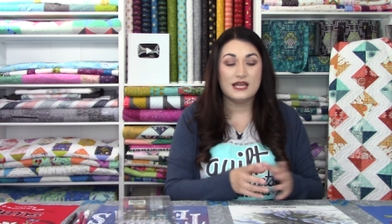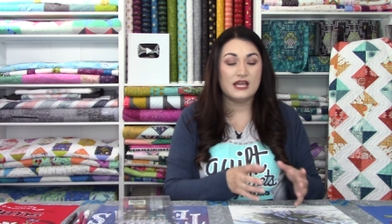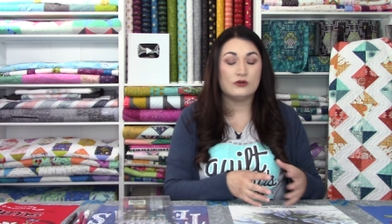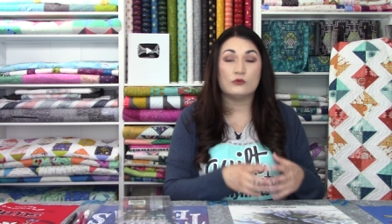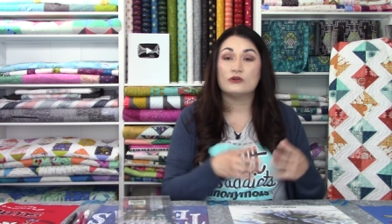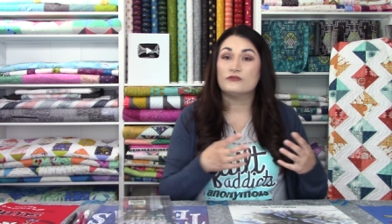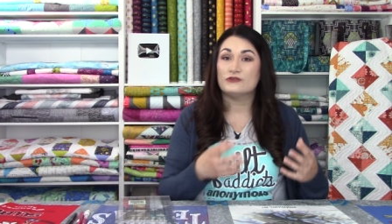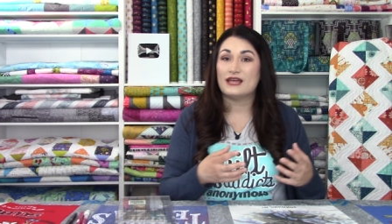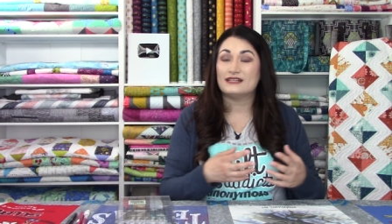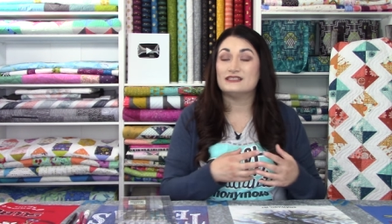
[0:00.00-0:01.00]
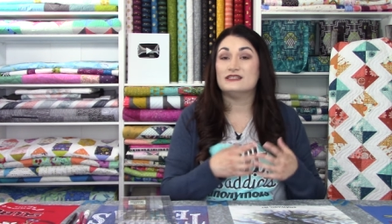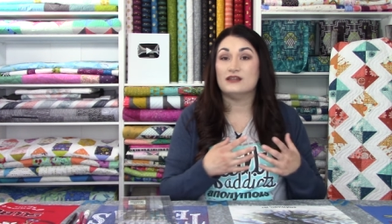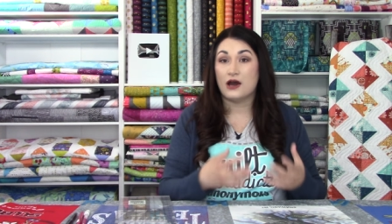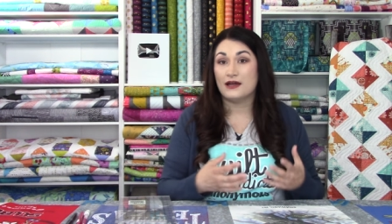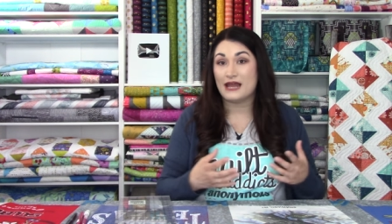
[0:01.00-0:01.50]
in order for that to
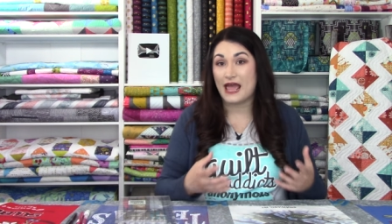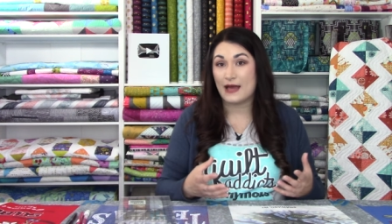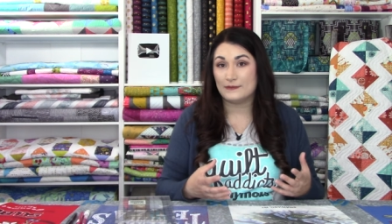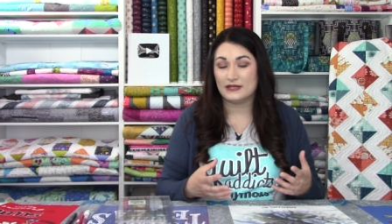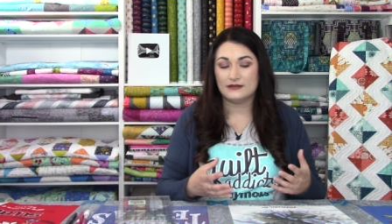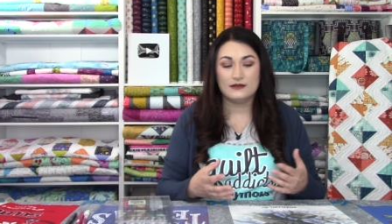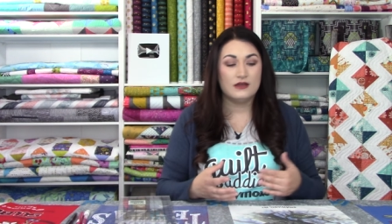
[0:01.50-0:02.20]
not happen.